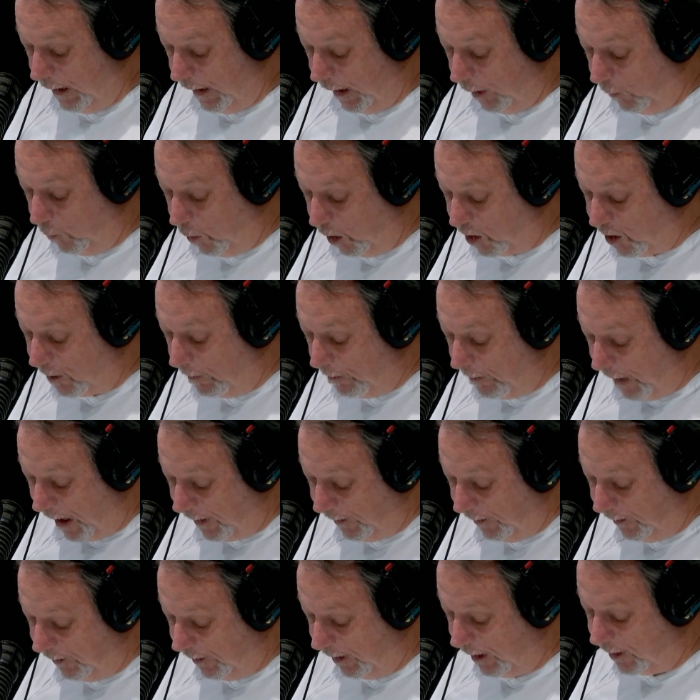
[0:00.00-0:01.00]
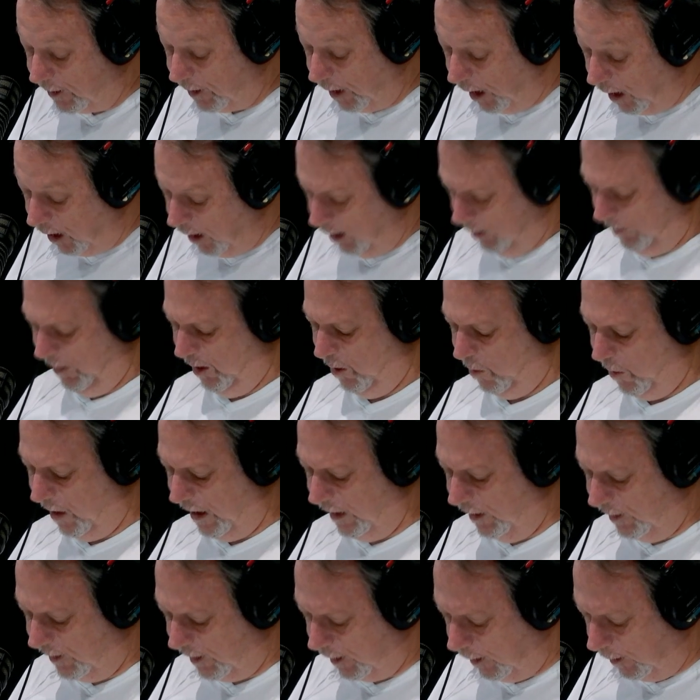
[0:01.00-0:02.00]
In which month is Arbor
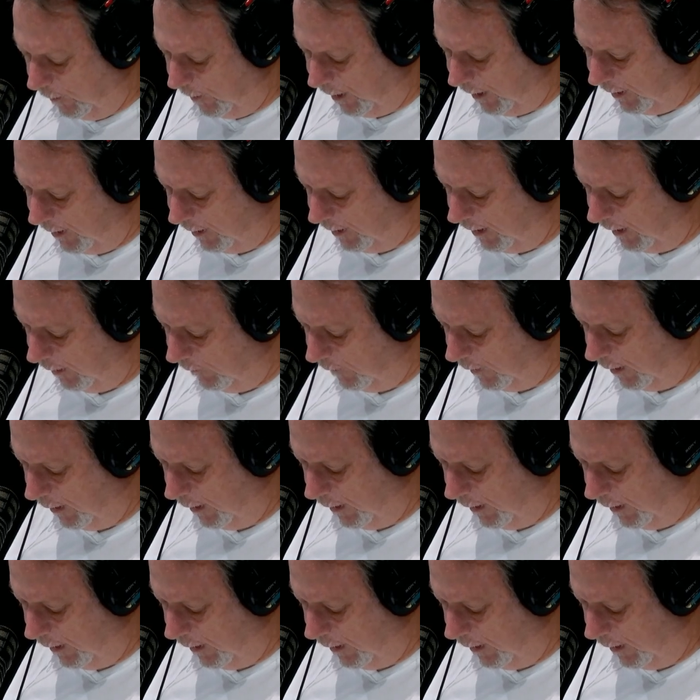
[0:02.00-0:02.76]
Week celebrated every